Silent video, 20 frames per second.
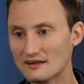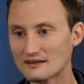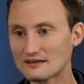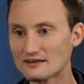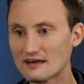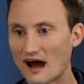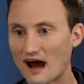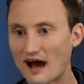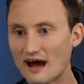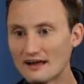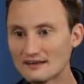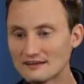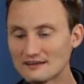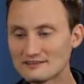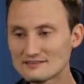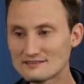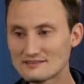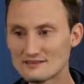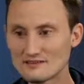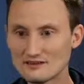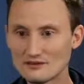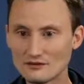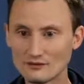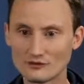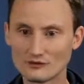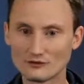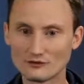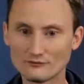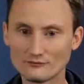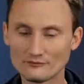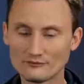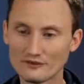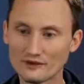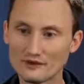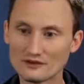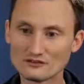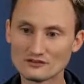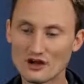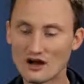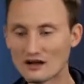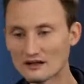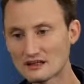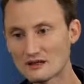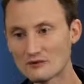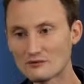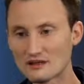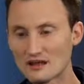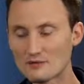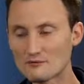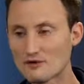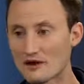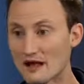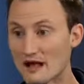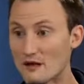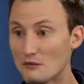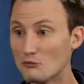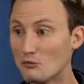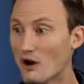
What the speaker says: God is here talking with Abraham,